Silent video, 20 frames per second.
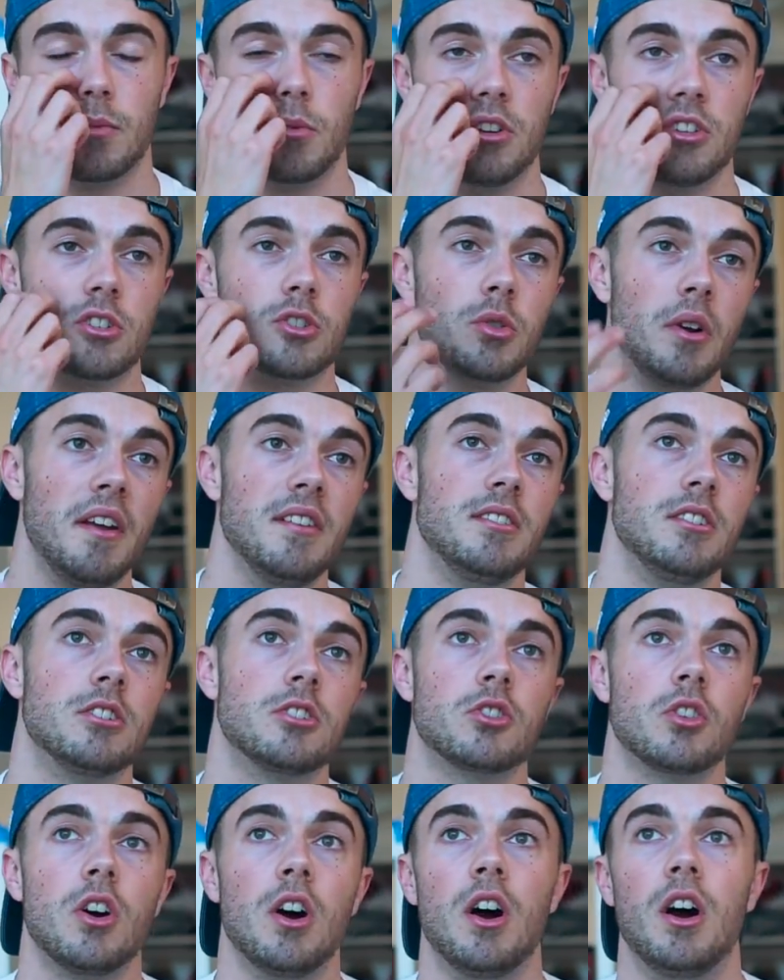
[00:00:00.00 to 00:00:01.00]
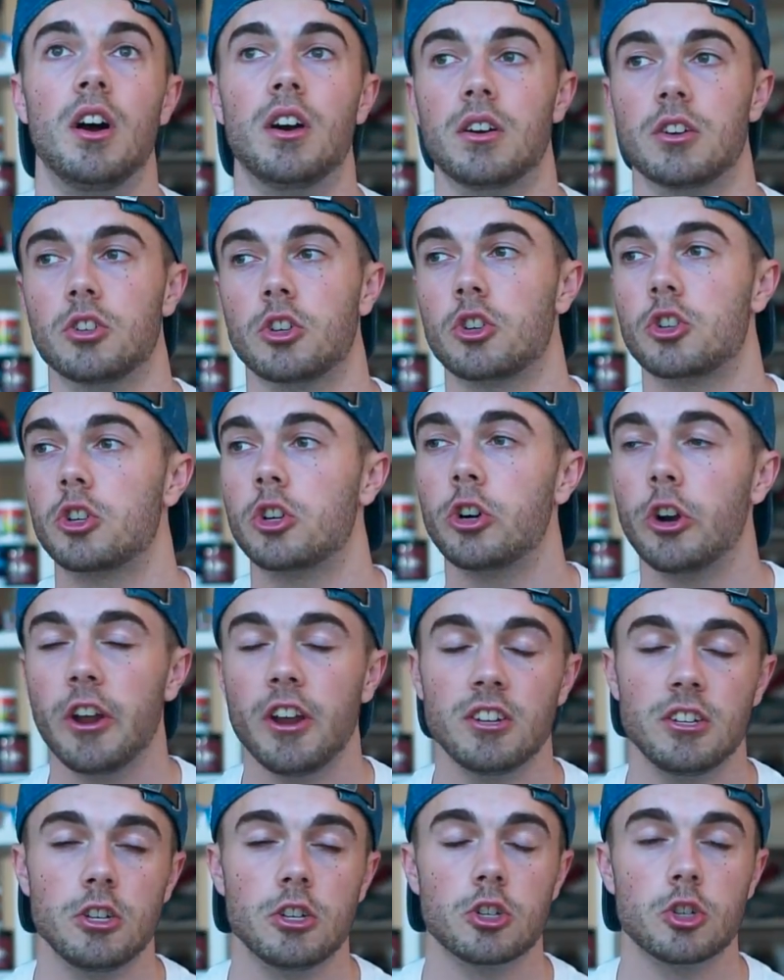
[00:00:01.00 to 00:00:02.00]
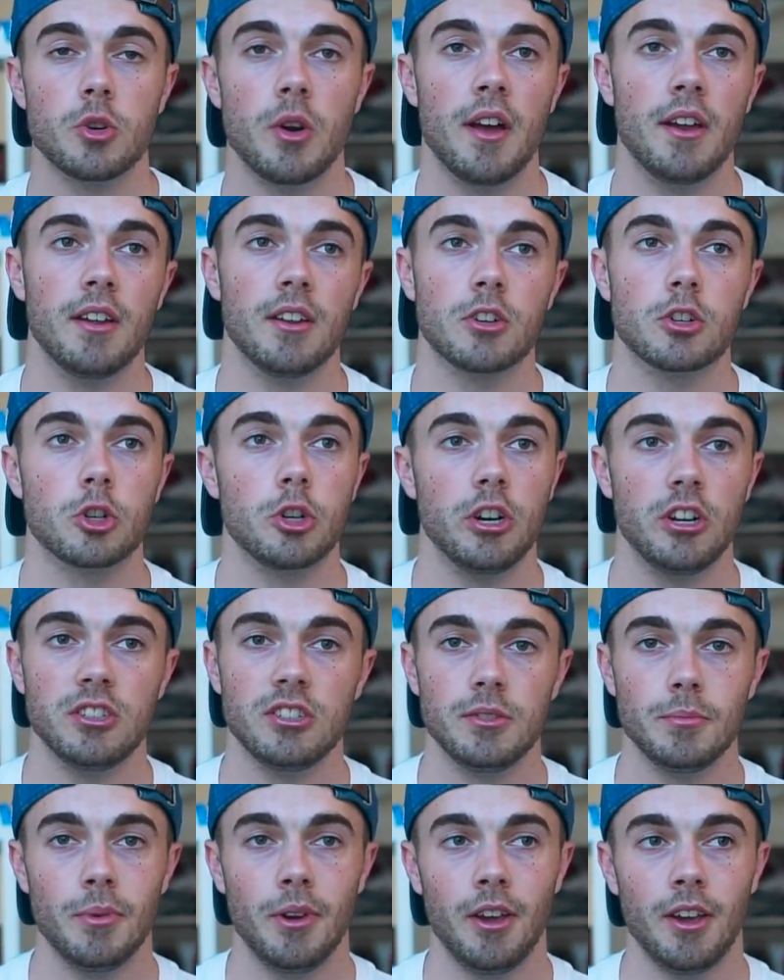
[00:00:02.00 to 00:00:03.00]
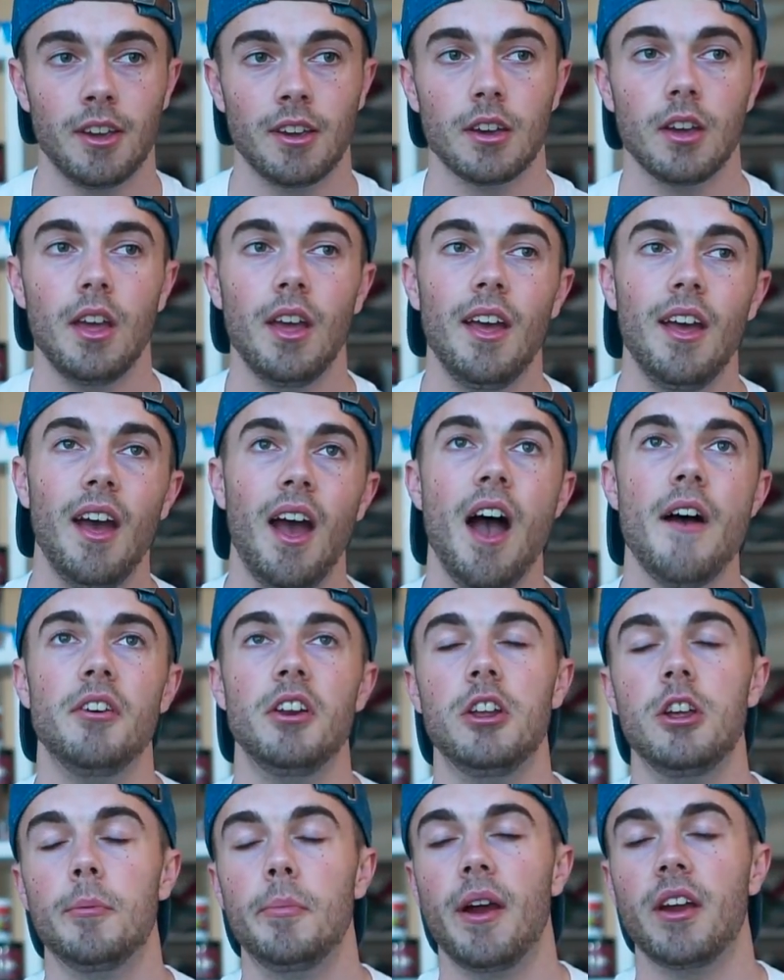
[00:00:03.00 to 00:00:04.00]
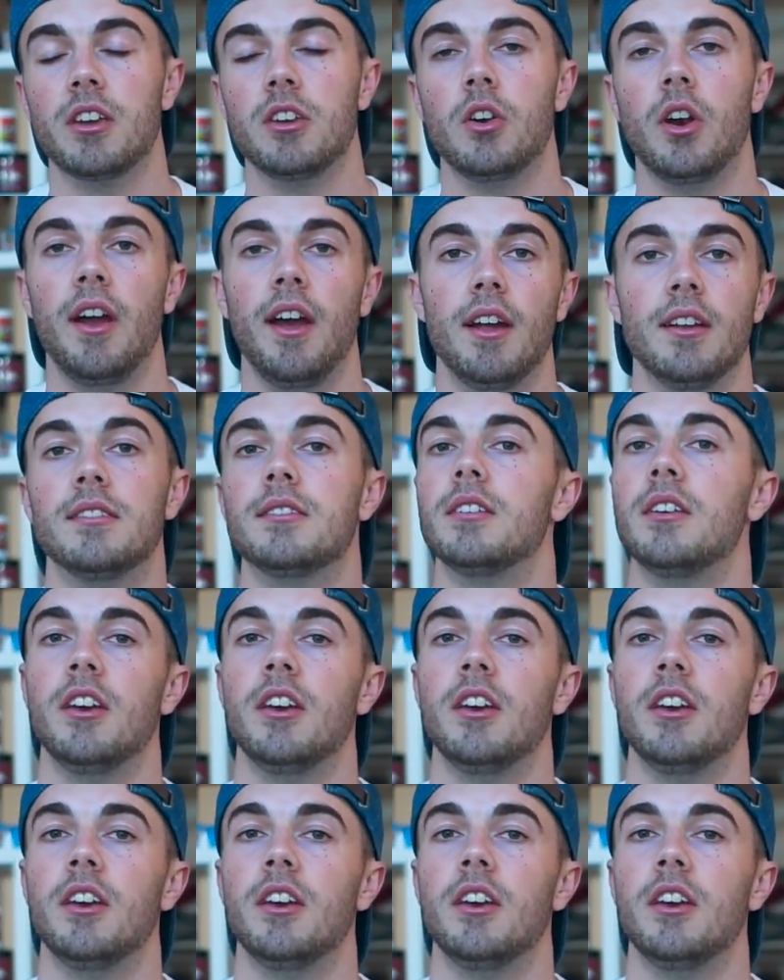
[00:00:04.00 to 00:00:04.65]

is crazy strong, crazy shredded, crazy big, have it in your back of your head.